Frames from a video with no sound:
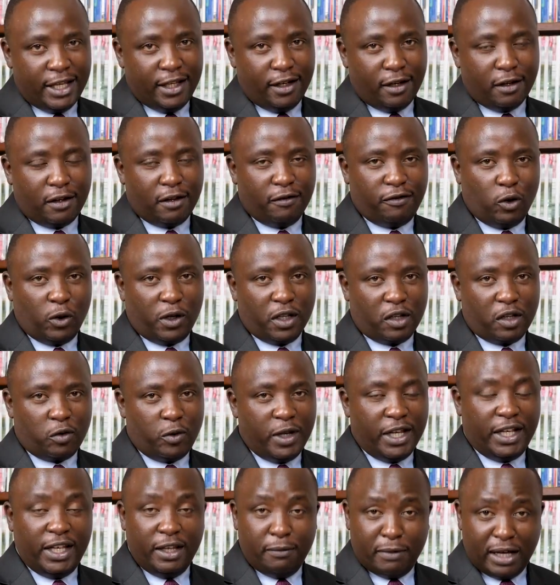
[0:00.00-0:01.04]
It is the Focus
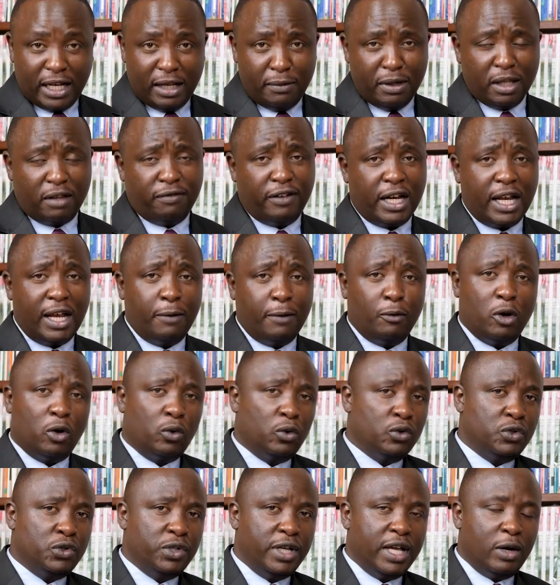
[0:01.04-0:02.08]
Weekly. My name is Farai
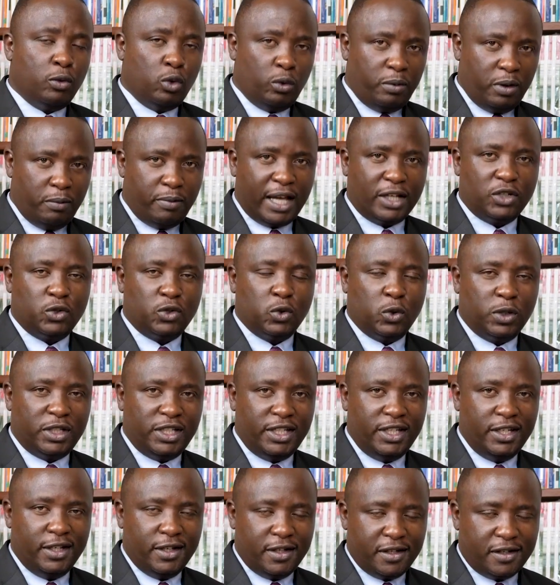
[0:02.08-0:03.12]
Mwakutuya. We'll be back
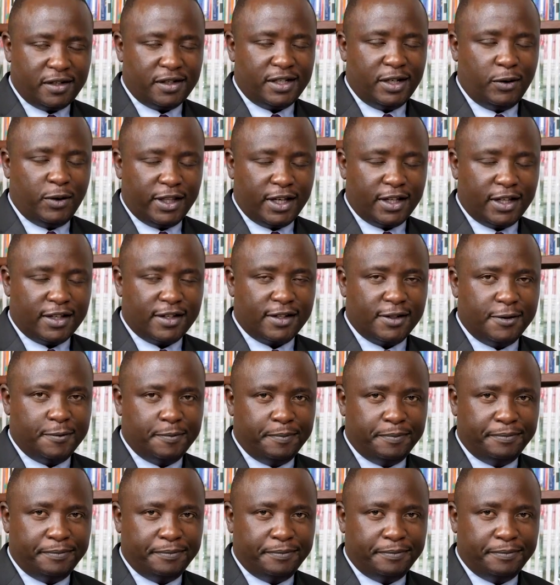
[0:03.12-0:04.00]
shortly. Stay with us.